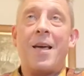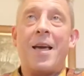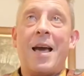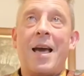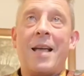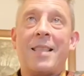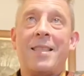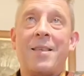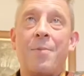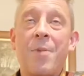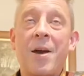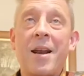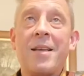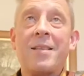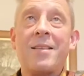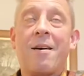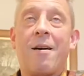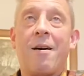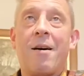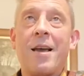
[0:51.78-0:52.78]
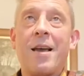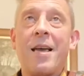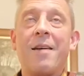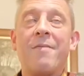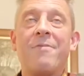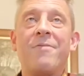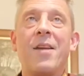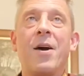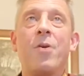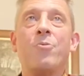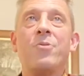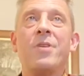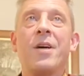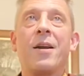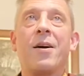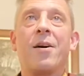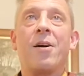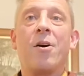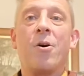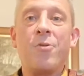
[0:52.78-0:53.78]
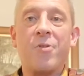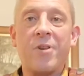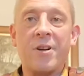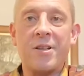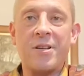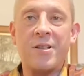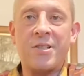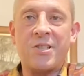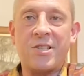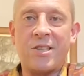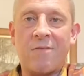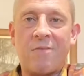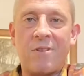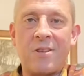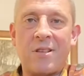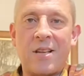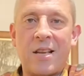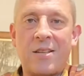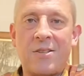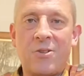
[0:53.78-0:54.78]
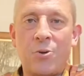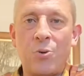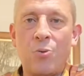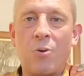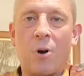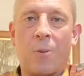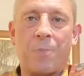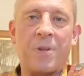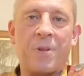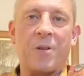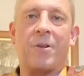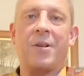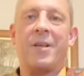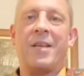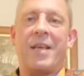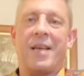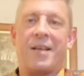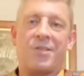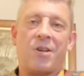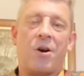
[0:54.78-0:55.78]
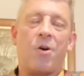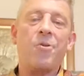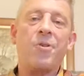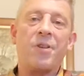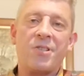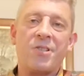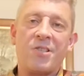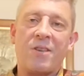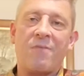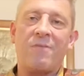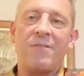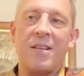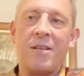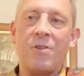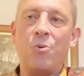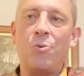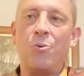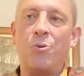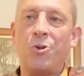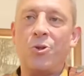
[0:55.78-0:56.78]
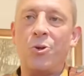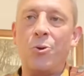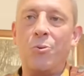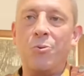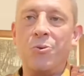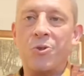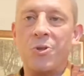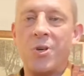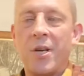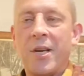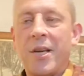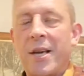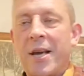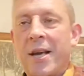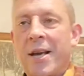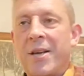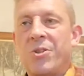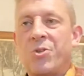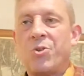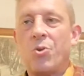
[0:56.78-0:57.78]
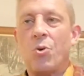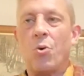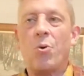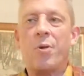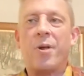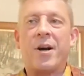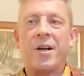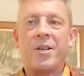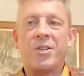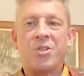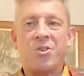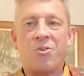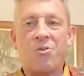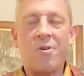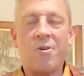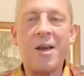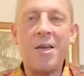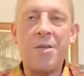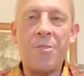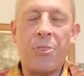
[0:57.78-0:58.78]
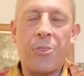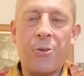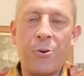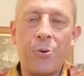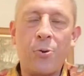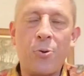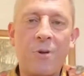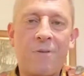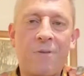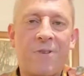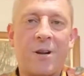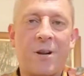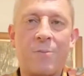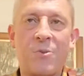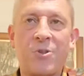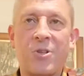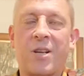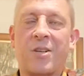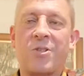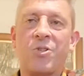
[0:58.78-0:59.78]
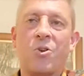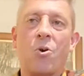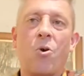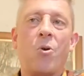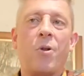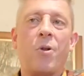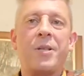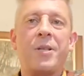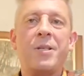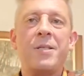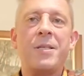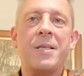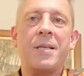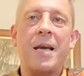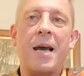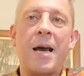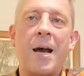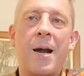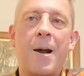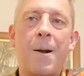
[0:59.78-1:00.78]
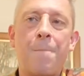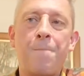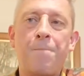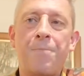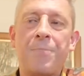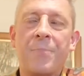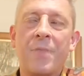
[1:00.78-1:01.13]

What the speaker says: at the minute, I have now done 172 up till the day. It's 172 tunes. So that's right through the Fiddle Music of Scotland, the